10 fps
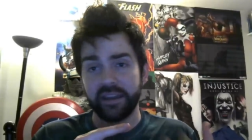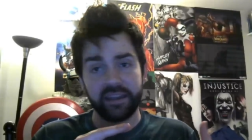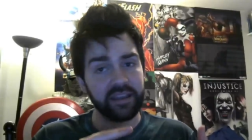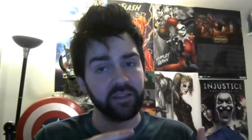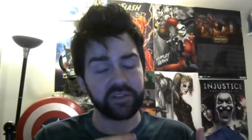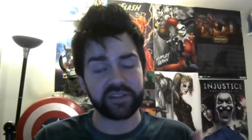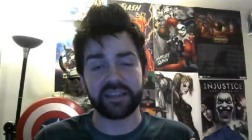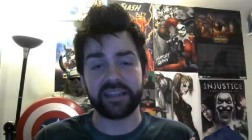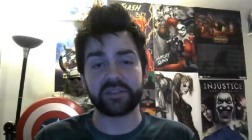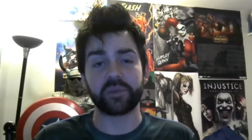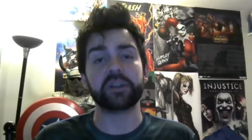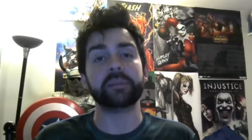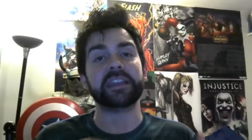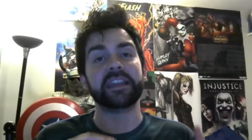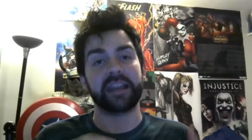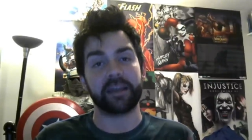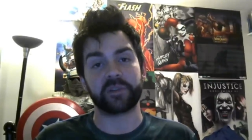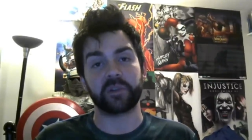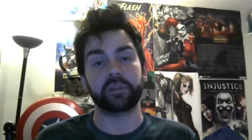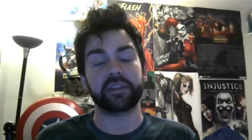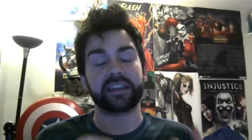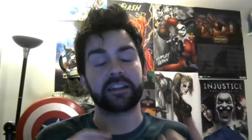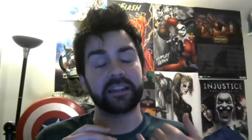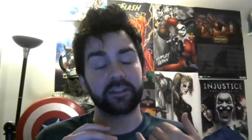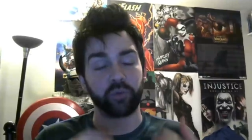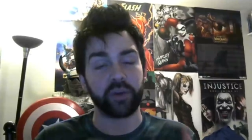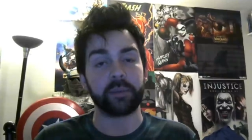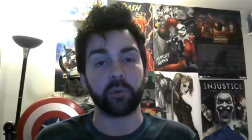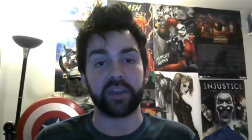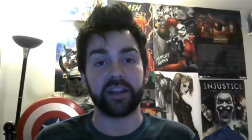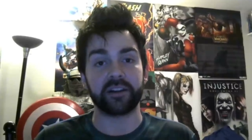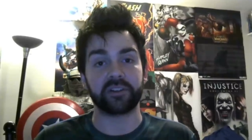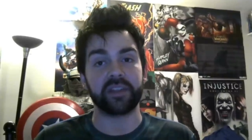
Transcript: He looks like he is going to be an absolutely incredible character.